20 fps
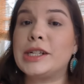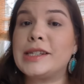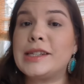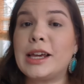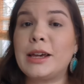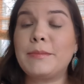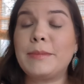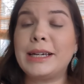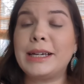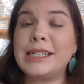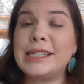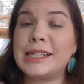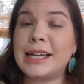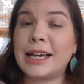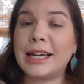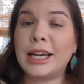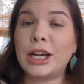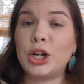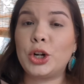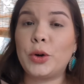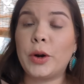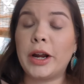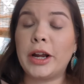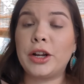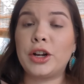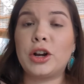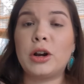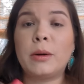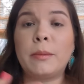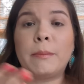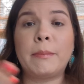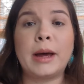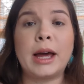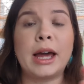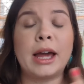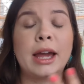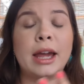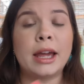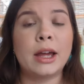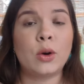just like my 2nd grader,
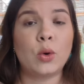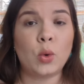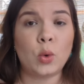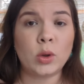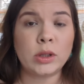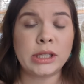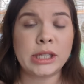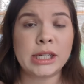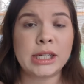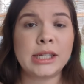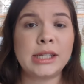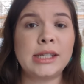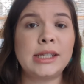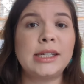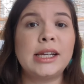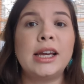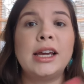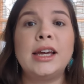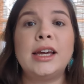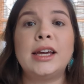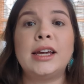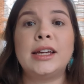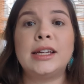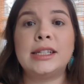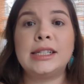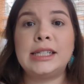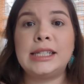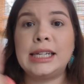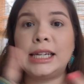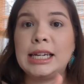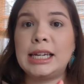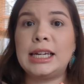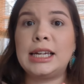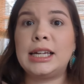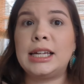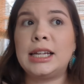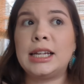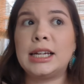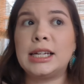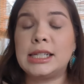my oldest
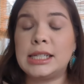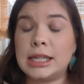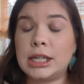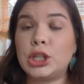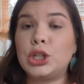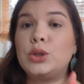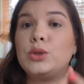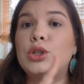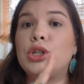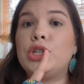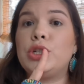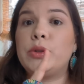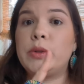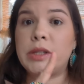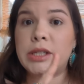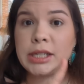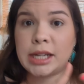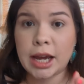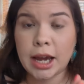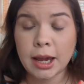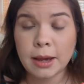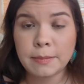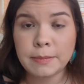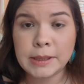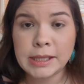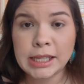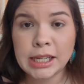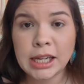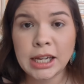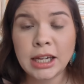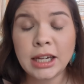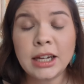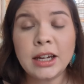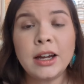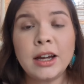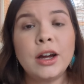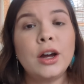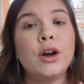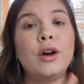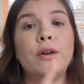did continue to use Type C
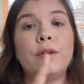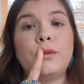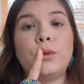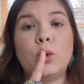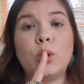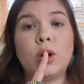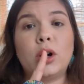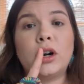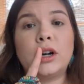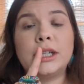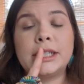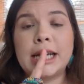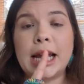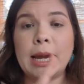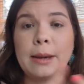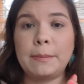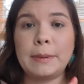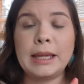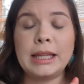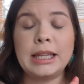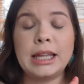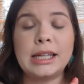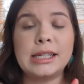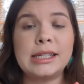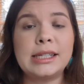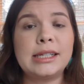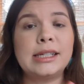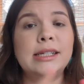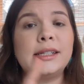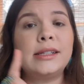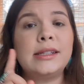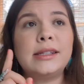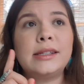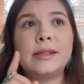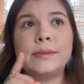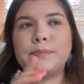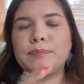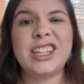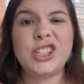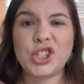for typing
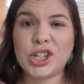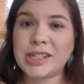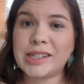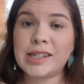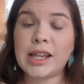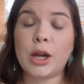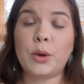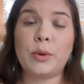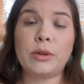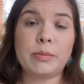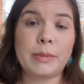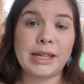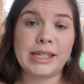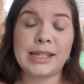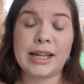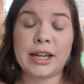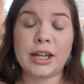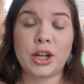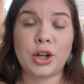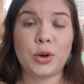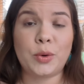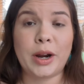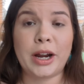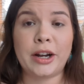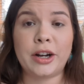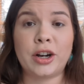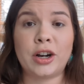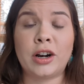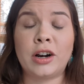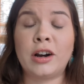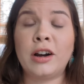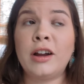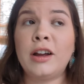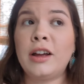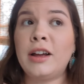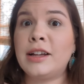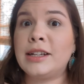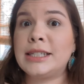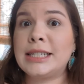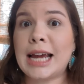lessons. And just like with my 2nd grader,
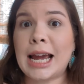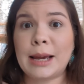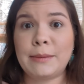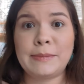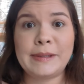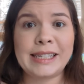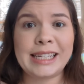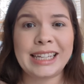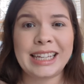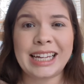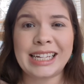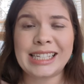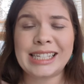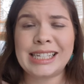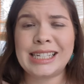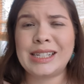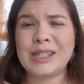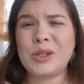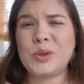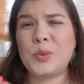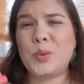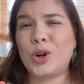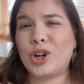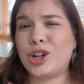Type C lessons